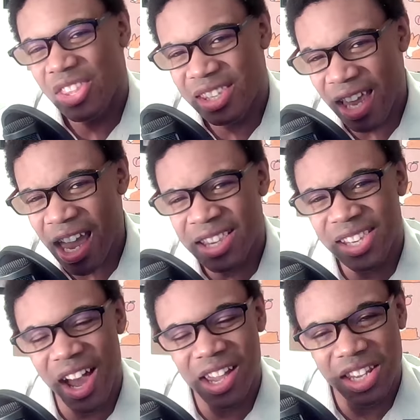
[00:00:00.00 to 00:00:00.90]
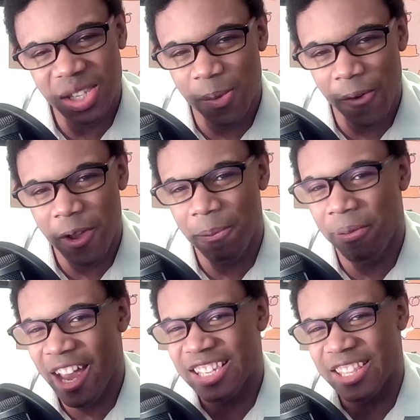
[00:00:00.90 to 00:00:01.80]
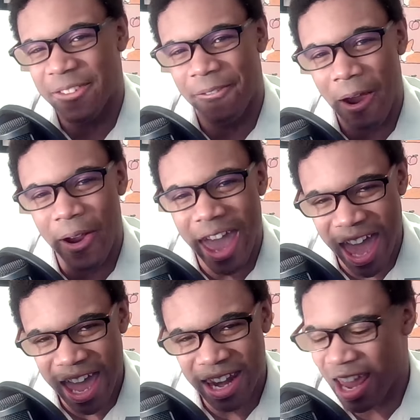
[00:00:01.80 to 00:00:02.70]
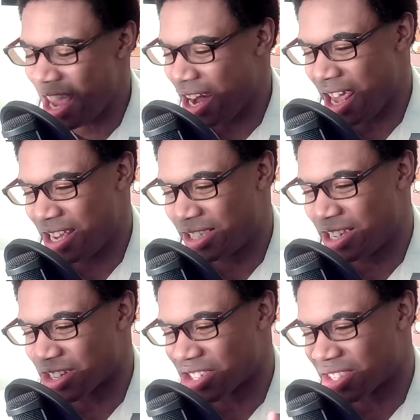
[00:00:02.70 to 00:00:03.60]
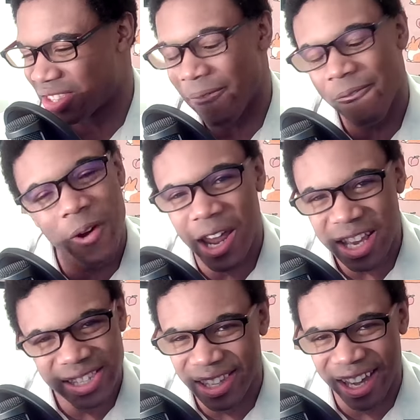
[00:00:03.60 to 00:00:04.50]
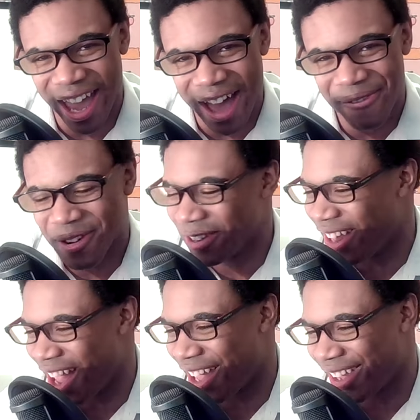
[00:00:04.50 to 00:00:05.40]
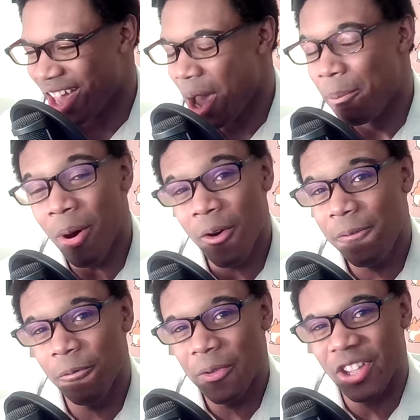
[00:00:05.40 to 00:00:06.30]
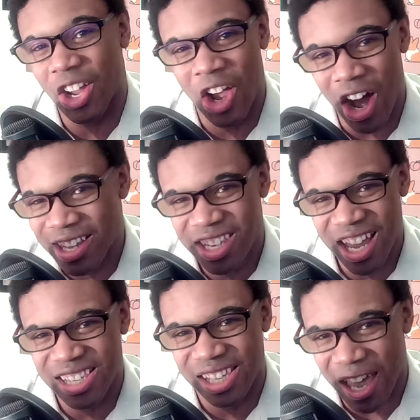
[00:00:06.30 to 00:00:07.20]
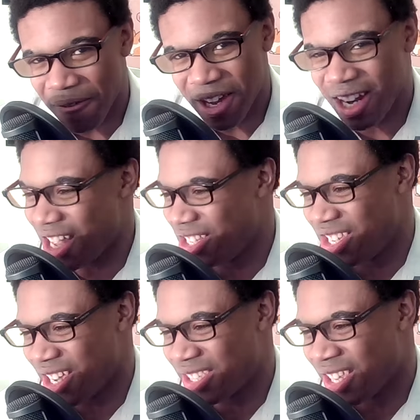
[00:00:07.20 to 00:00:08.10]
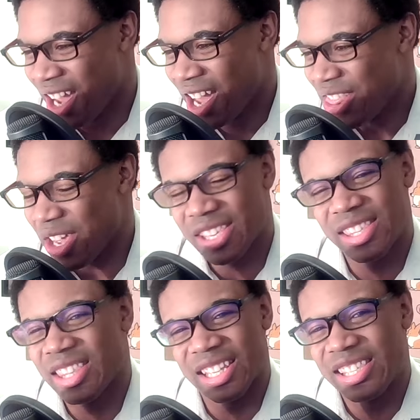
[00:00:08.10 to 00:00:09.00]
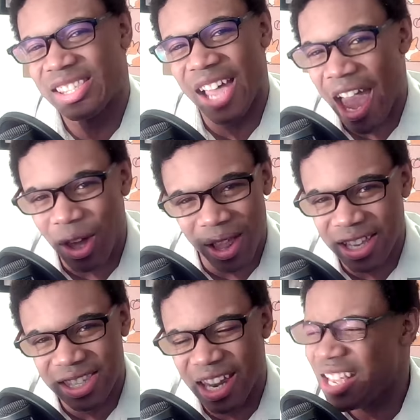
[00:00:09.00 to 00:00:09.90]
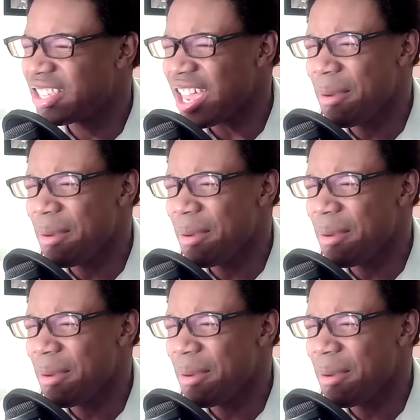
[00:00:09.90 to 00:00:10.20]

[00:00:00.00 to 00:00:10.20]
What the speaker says: second song in this movie plays at the very end and is just the funniest thing ever, like, both with the context given and just the style it's in. It's like a